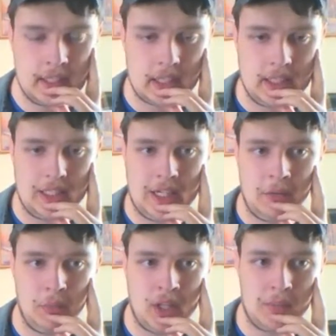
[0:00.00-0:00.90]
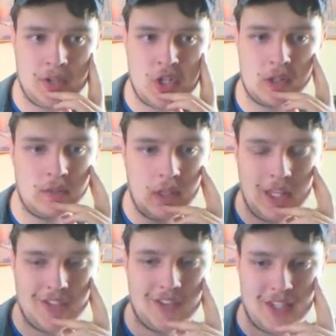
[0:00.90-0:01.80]
cleaned up. We got a bunch of
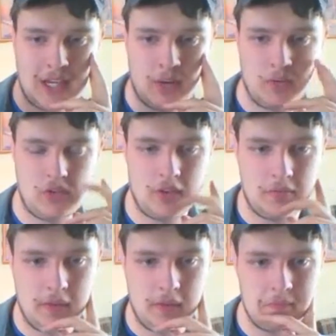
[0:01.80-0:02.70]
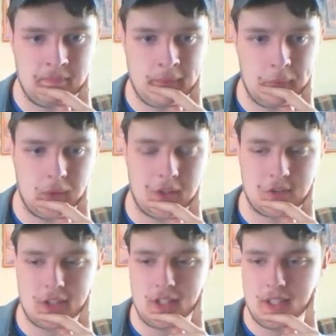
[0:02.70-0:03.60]
kids in town and stuff that we're going to
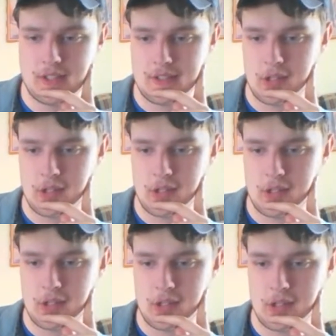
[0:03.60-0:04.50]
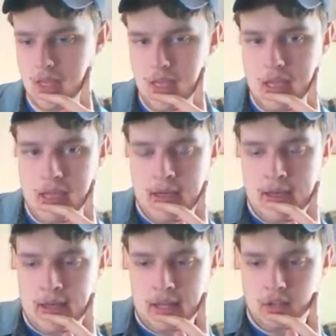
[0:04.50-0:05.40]
try to get to help us.
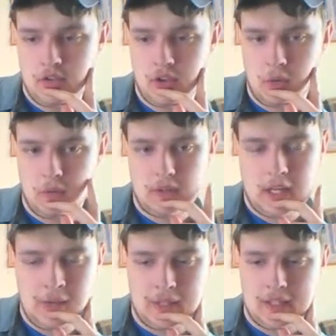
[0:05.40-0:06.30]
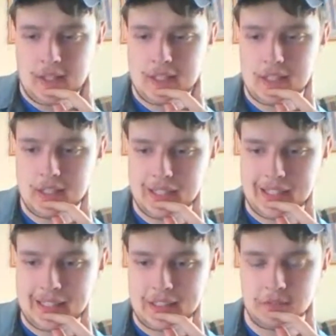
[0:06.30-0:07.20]
So anyway,
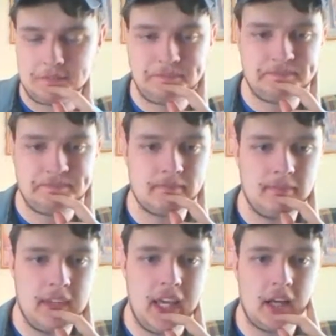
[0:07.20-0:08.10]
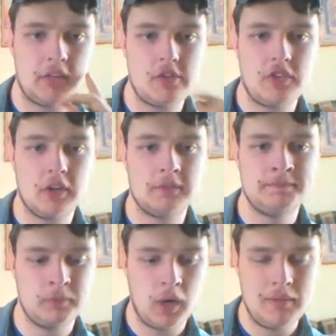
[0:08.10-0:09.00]
yeah. So
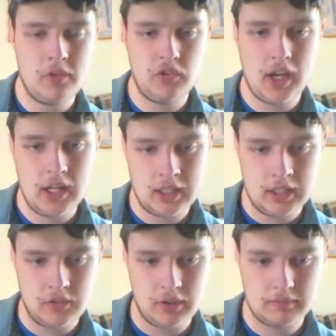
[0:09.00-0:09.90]
what I've decided is,